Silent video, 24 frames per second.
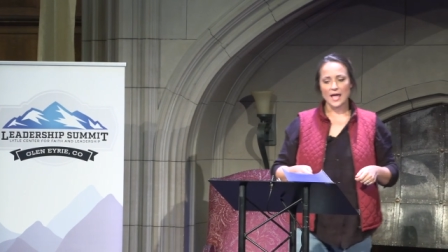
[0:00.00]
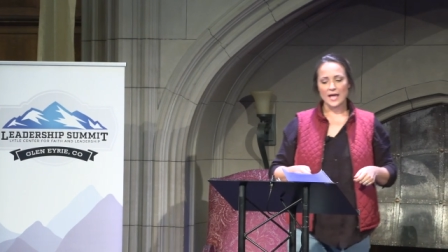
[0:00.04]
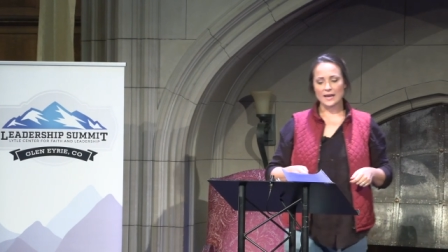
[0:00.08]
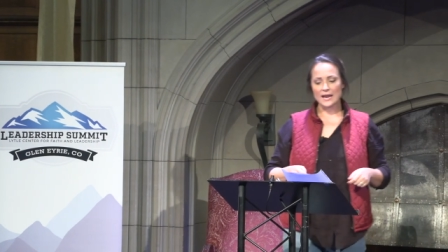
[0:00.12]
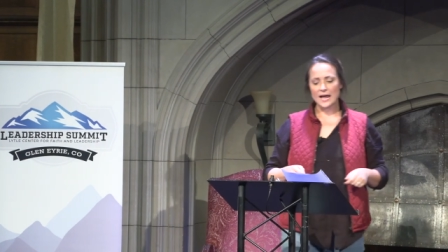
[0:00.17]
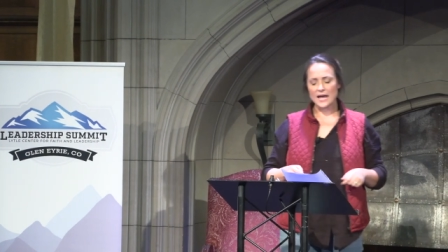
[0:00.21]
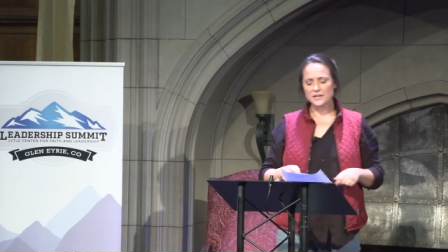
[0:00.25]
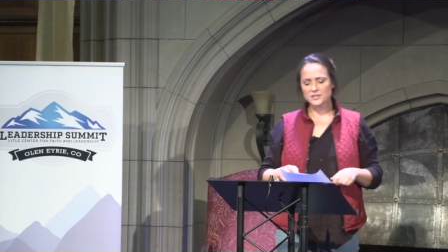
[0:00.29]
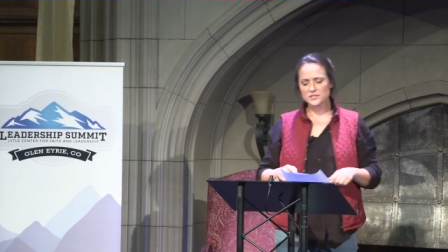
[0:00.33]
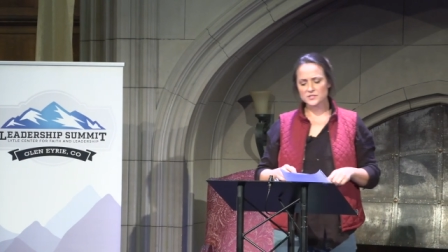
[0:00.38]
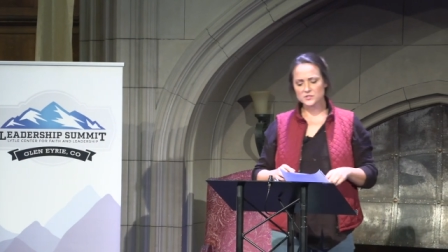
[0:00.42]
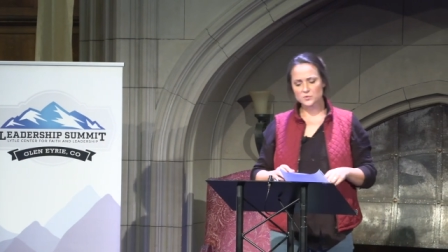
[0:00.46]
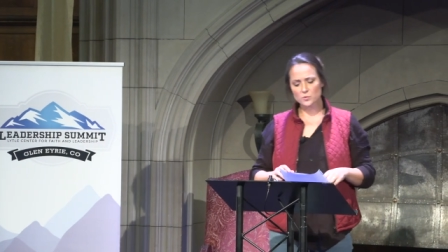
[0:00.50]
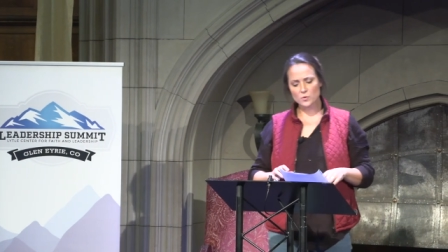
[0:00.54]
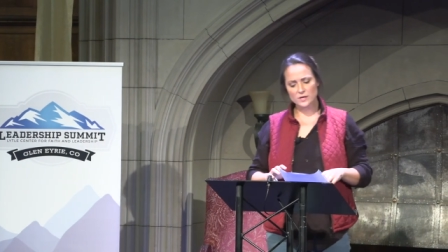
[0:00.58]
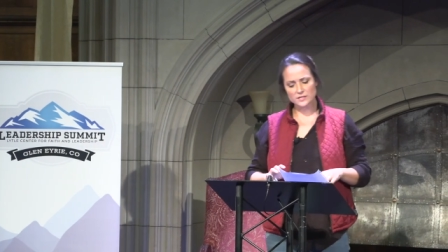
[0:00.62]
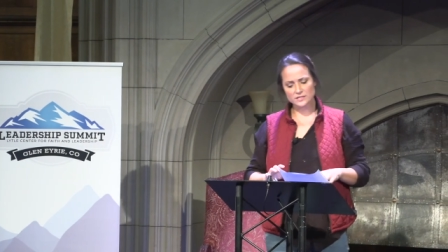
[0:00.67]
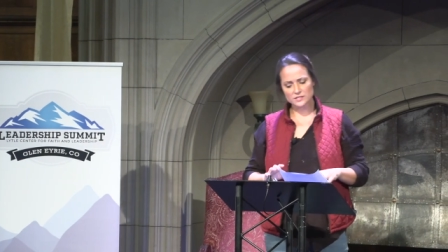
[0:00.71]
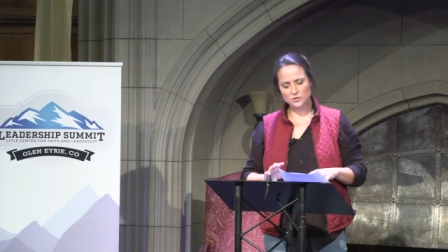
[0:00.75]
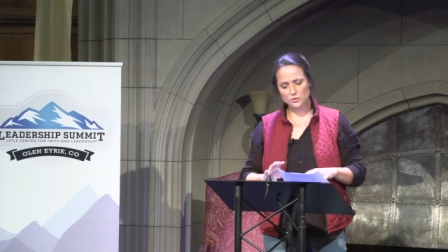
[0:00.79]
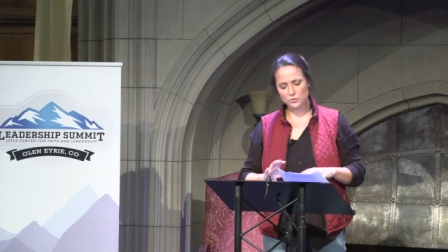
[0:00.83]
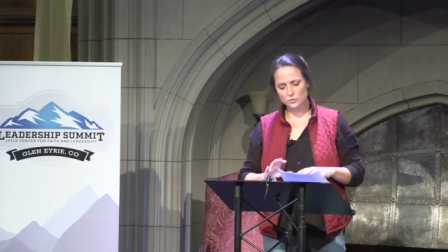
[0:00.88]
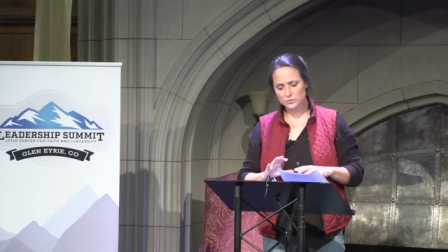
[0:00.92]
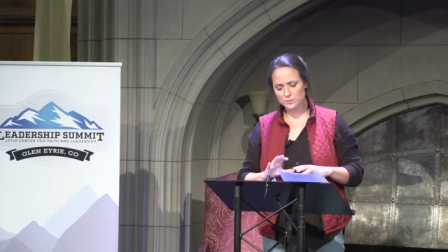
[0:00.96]
And I just want
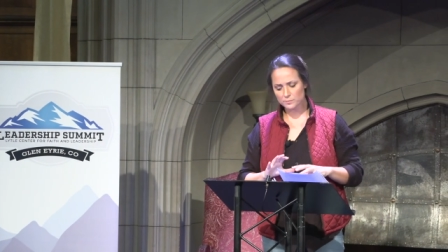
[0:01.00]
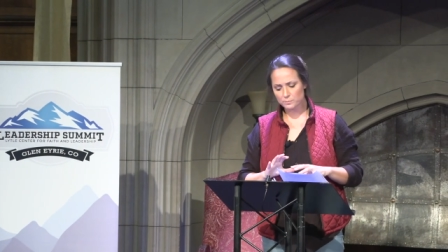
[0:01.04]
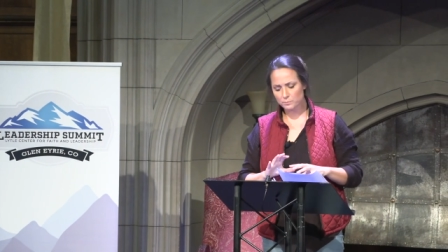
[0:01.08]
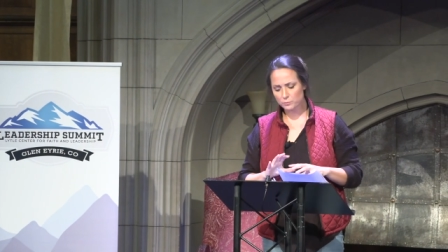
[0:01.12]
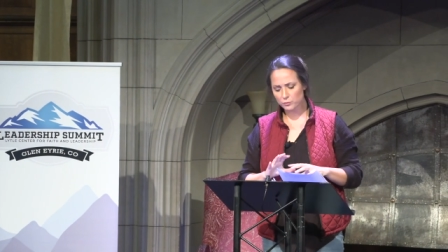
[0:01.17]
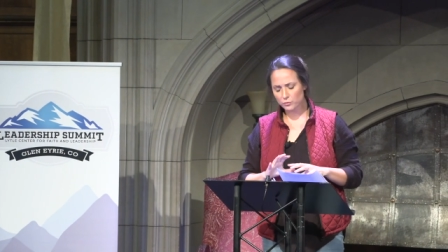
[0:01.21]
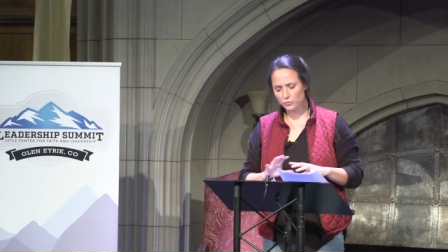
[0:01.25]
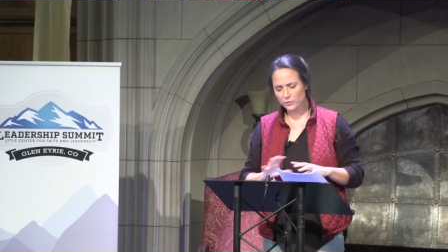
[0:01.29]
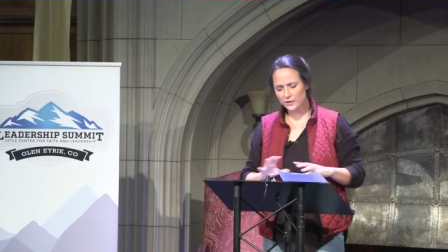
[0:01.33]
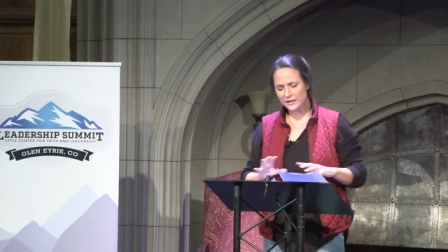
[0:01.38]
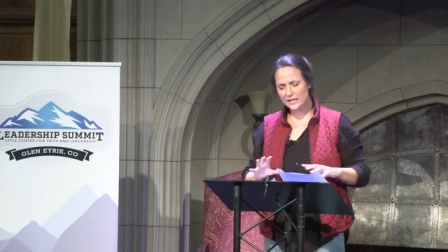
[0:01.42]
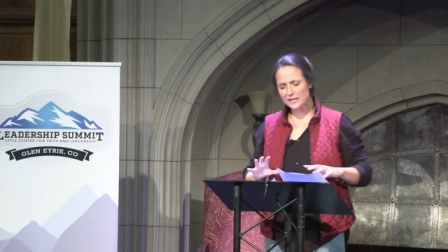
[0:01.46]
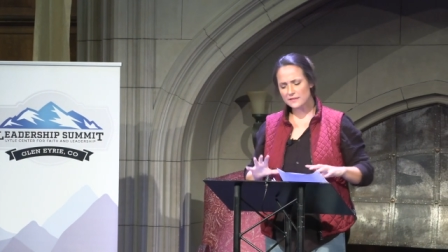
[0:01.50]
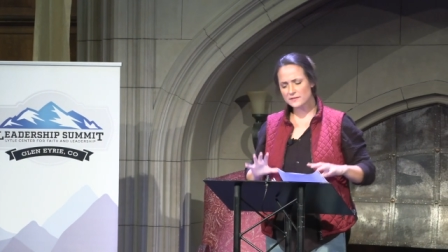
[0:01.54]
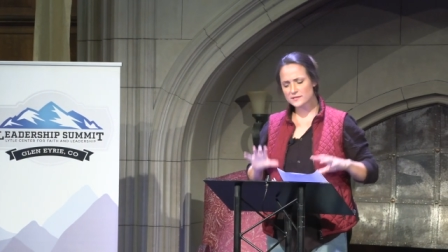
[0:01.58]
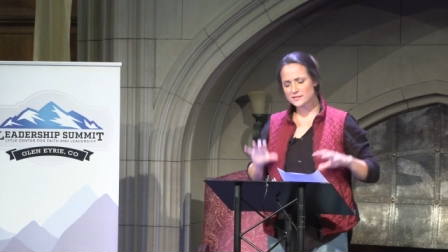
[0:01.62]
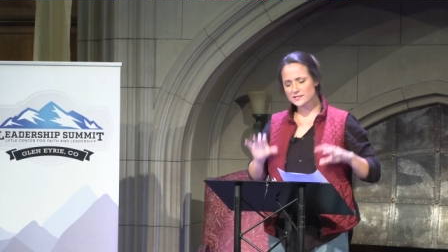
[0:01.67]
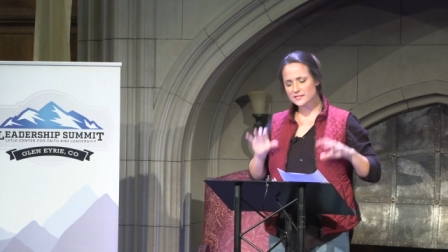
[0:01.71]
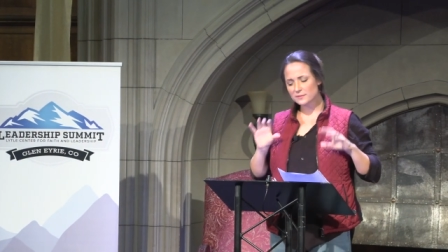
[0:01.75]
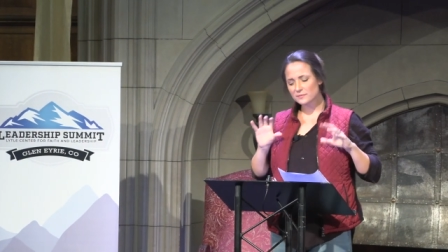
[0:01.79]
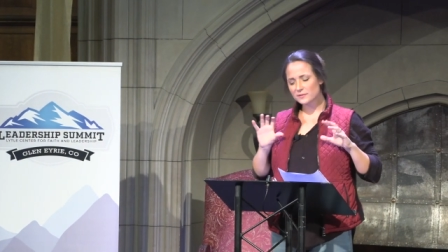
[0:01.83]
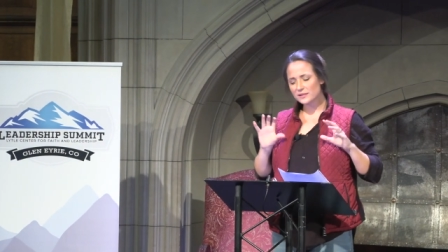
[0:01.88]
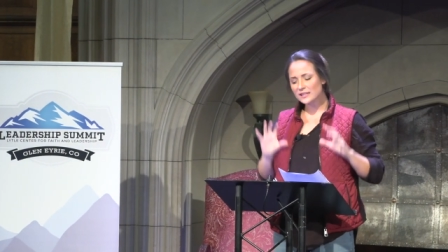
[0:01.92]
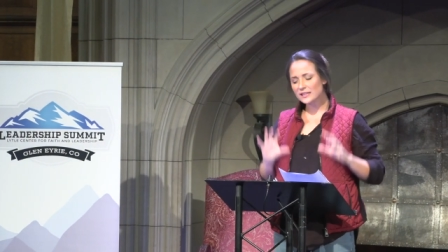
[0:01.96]
to breathe
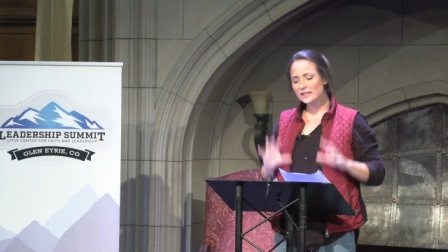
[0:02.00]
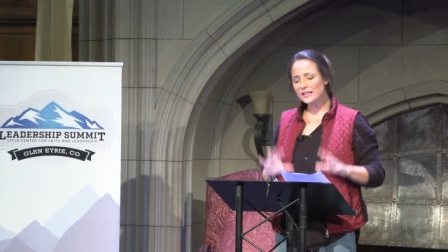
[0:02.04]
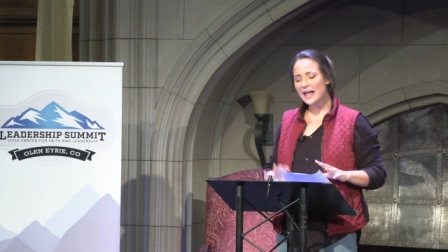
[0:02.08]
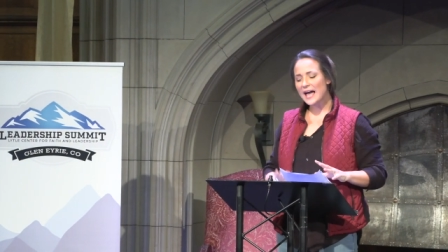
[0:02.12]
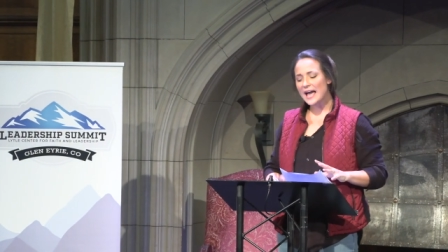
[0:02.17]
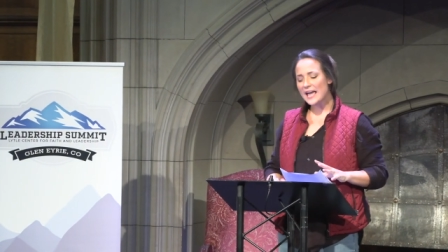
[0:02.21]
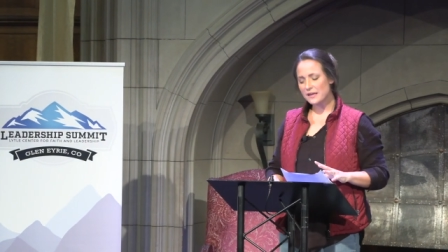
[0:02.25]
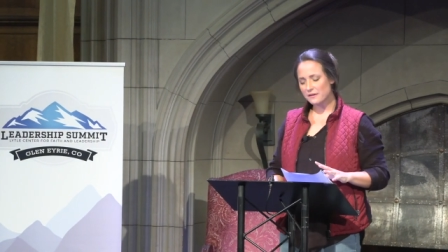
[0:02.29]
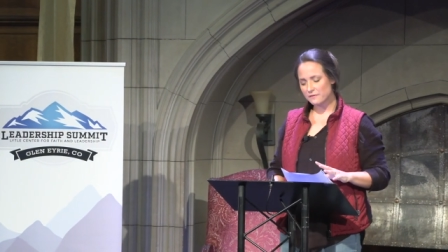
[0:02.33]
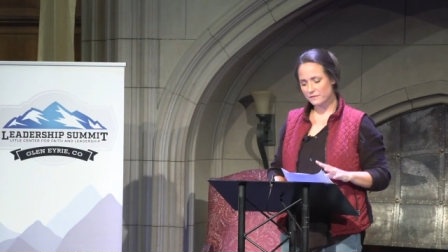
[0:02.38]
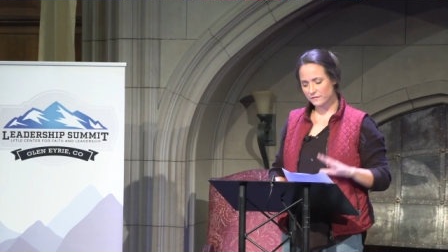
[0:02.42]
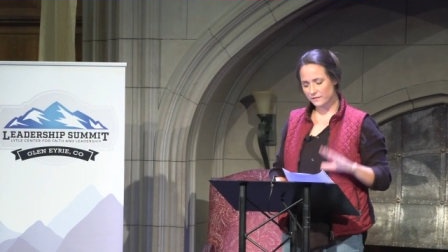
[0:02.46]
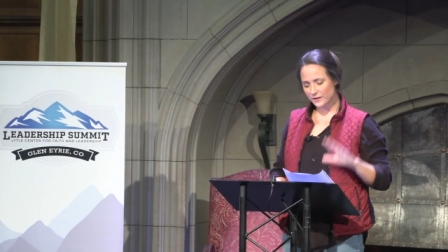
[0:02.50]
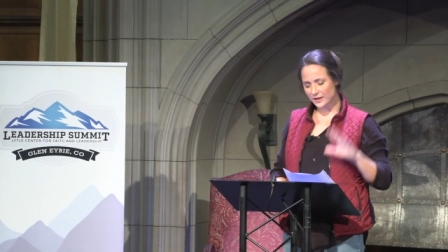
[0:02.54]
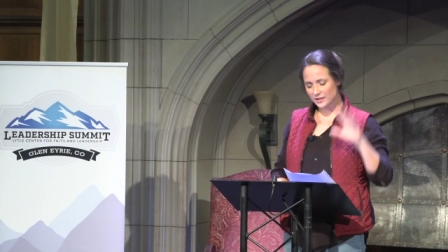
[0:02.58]
some life